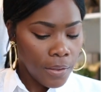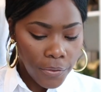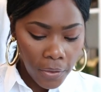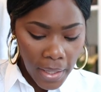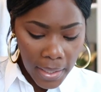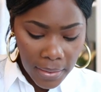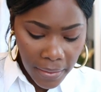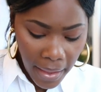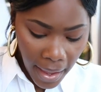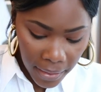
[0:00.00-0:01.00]
So that's
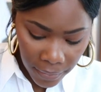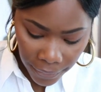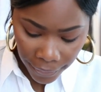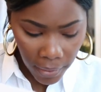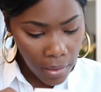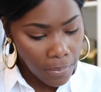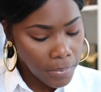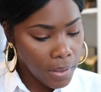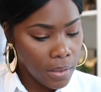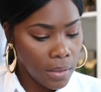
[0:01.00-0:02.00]
that from